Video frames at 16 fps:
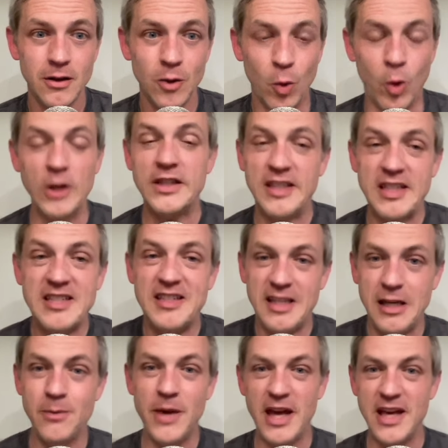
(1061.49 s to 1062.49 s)
What this
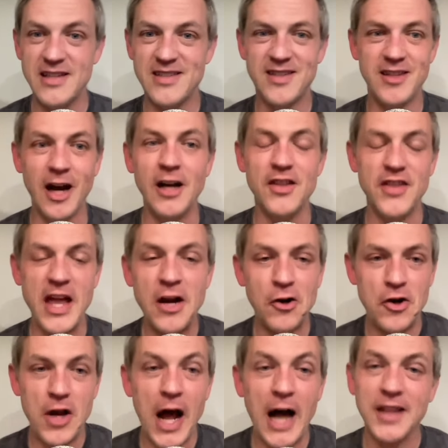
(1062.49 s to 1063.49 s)
team has done, they are
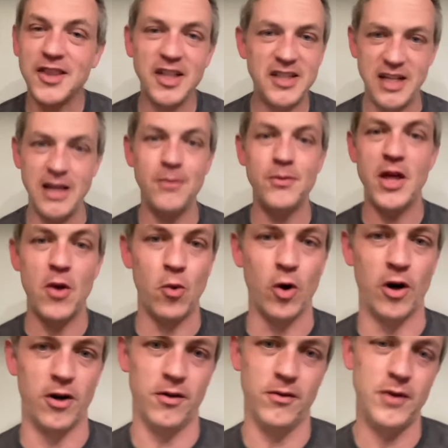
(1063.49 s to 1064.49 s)
not the team they
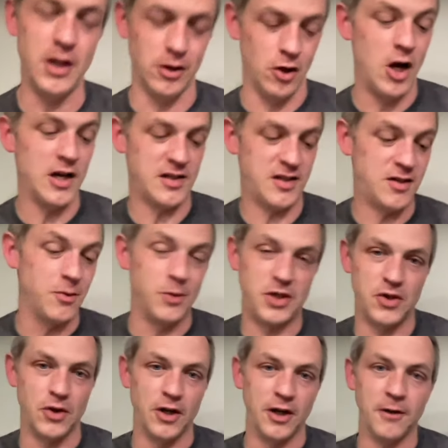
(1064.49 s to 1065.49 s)
were that lost to
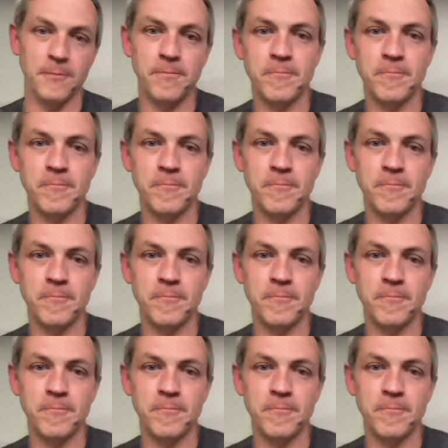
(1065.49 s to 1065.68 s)
Missouri.